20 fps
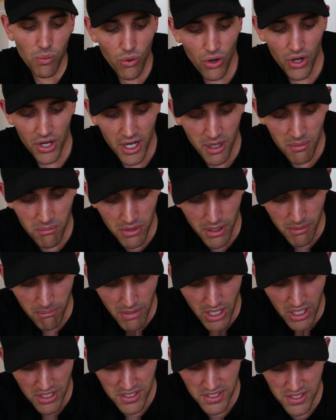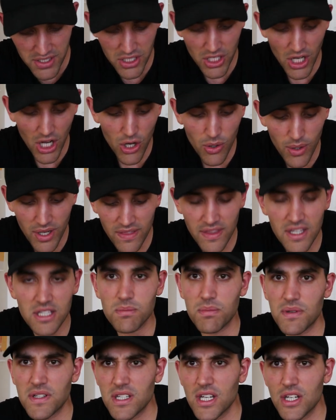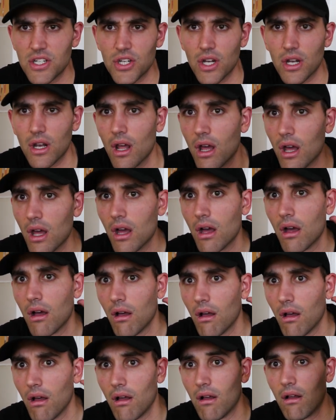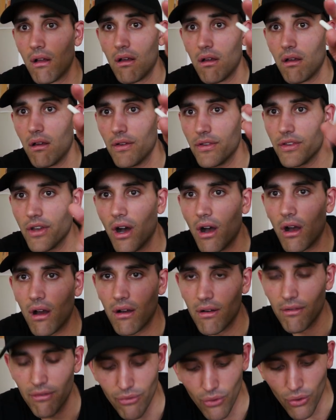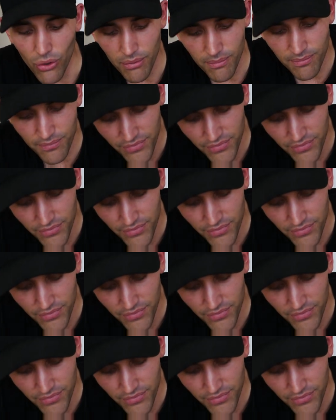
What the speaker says: what number must go in this position? Yeah, 4.